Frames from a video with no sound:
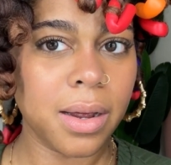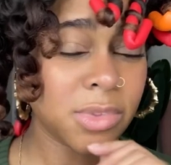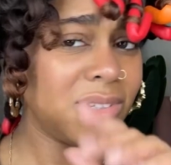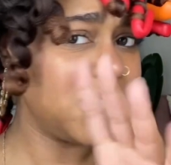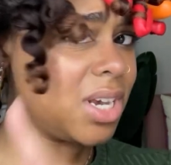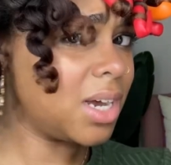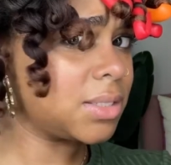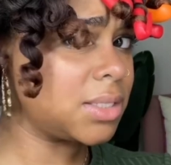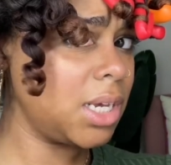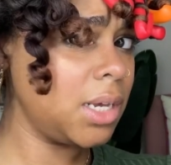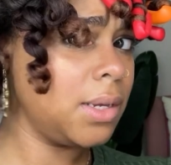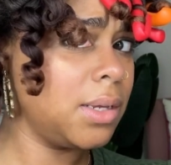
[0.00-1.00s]
Do y'all
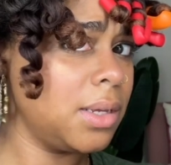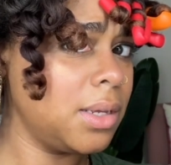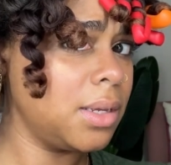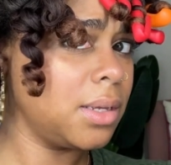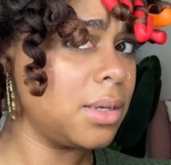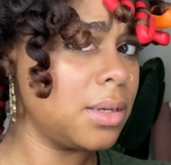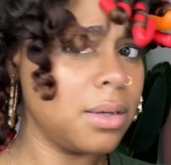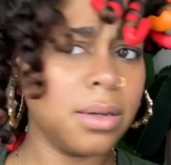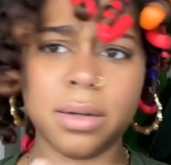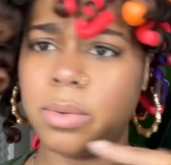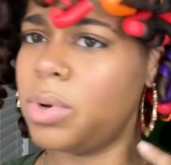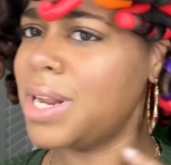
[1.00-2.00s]
see
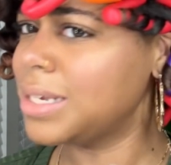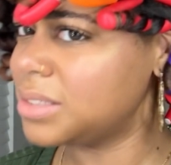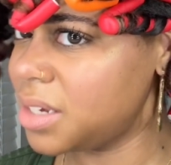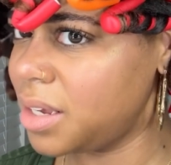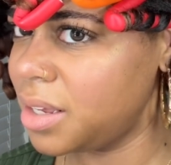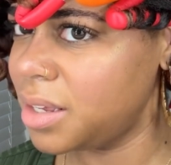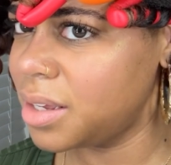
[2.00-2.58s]
what I see?